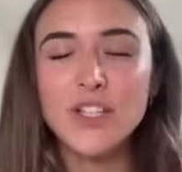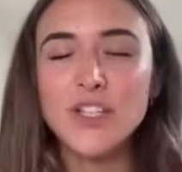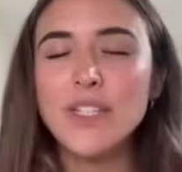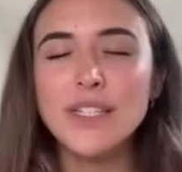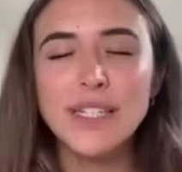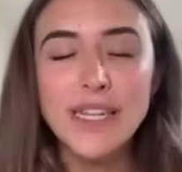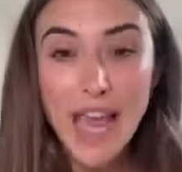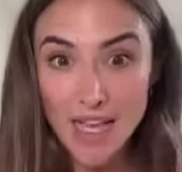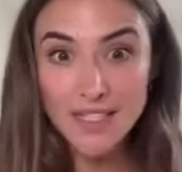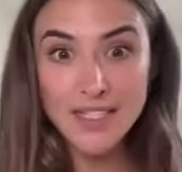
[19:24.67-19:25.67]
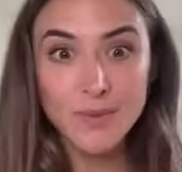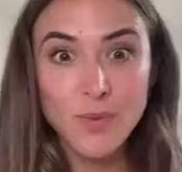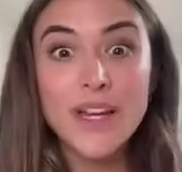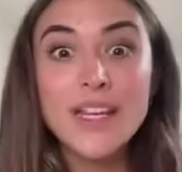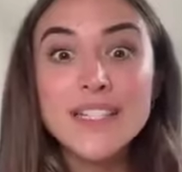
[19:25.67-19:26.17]
Like just yes,
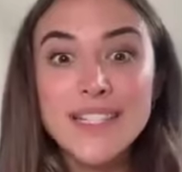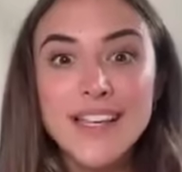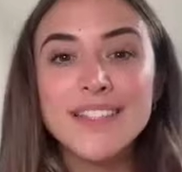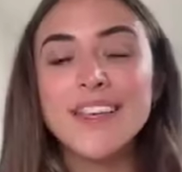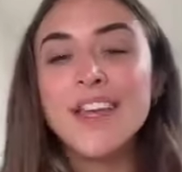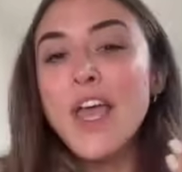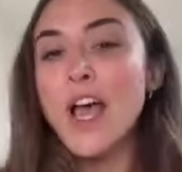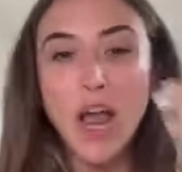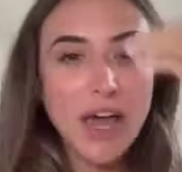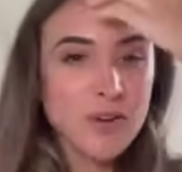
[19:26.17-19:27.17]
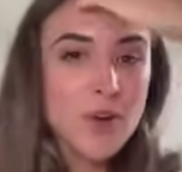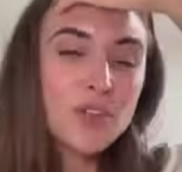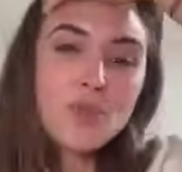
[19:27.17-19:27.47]
what is this? Like, I don't know.